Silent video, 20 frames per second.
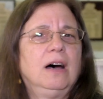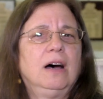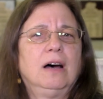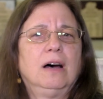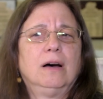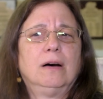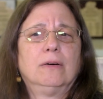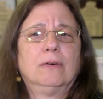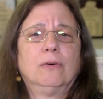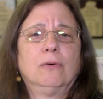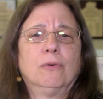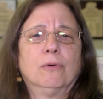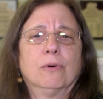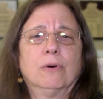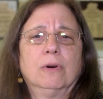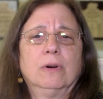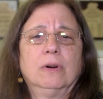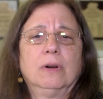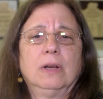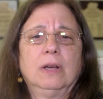
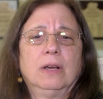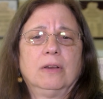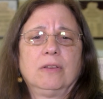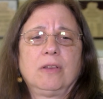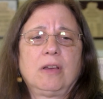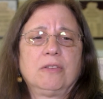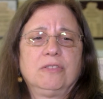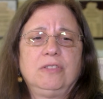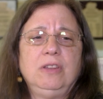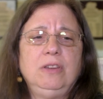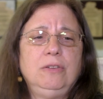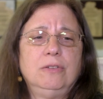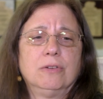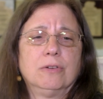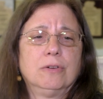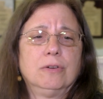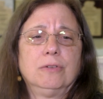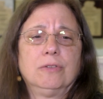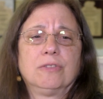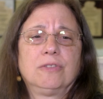or a
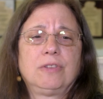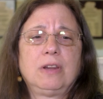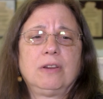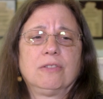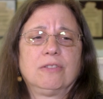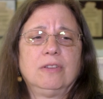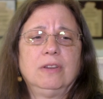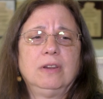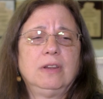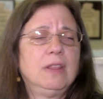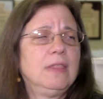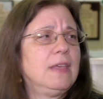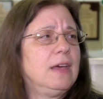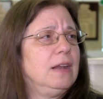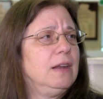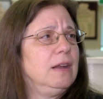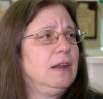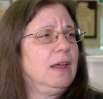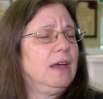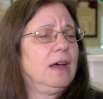senior citizen, and
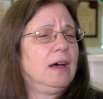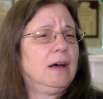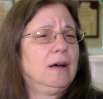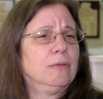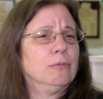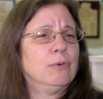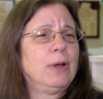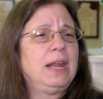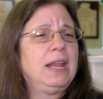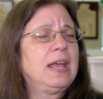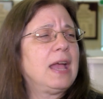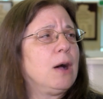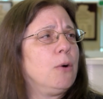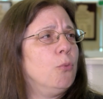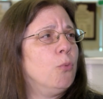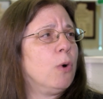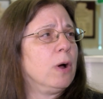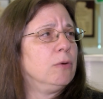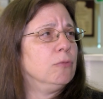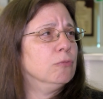then renting
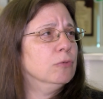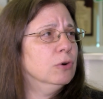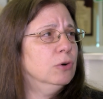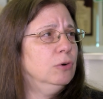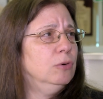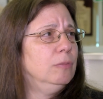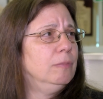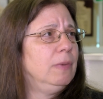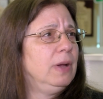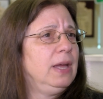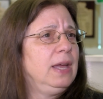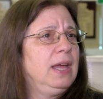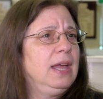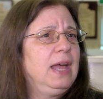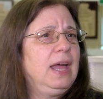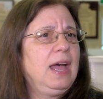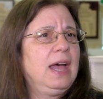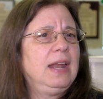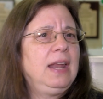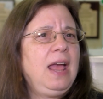out one room
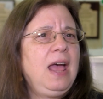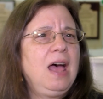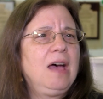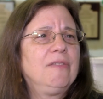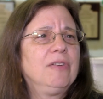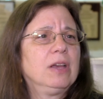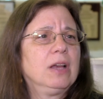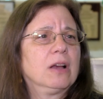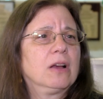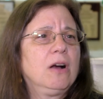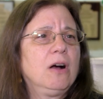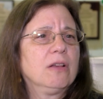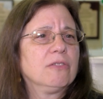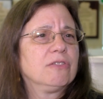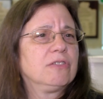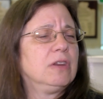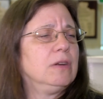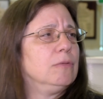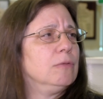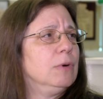and having a
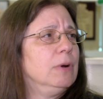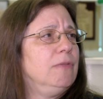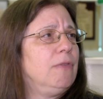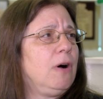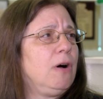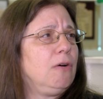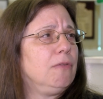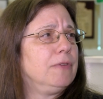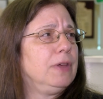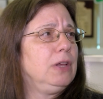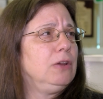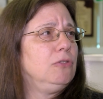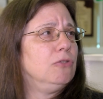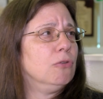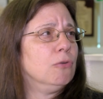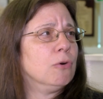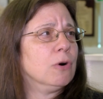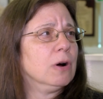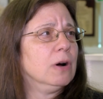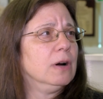constant revolving
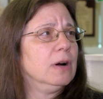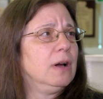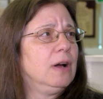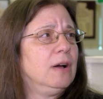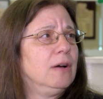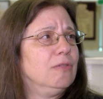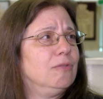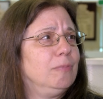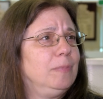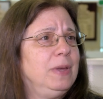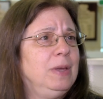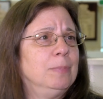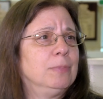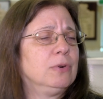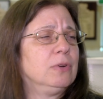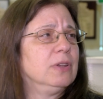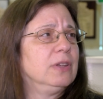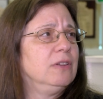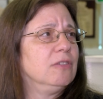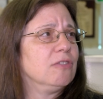door of
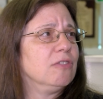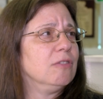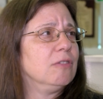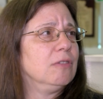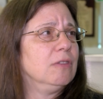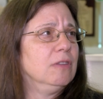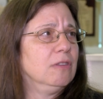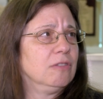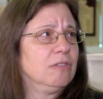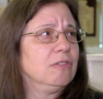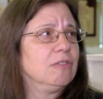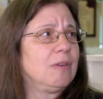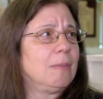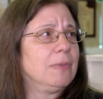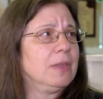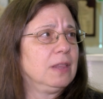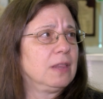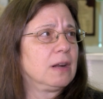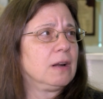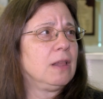people. This is
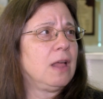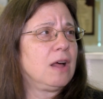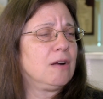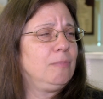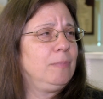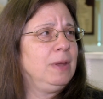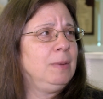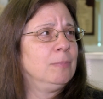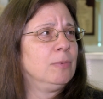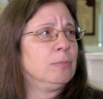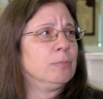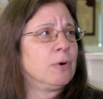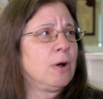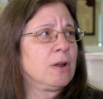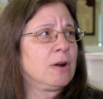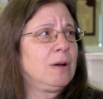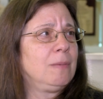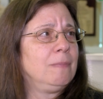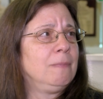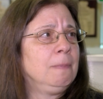something that a lot of people
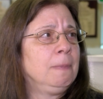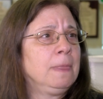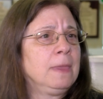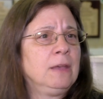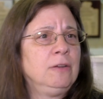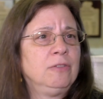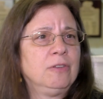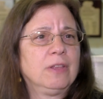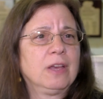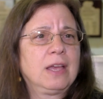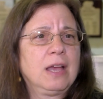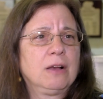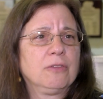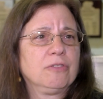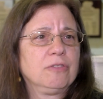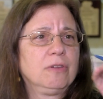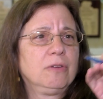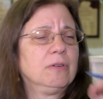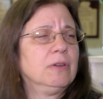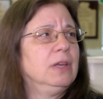brought up. Yeah, there's
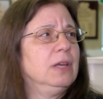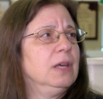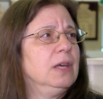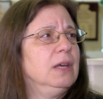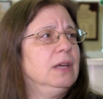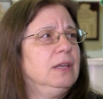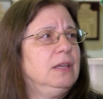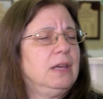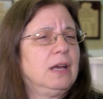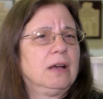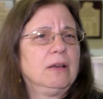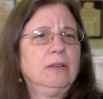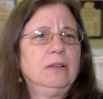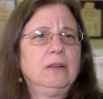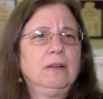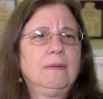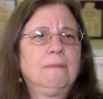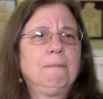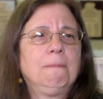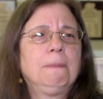also kind of
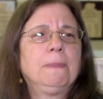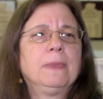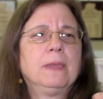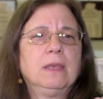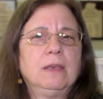layers or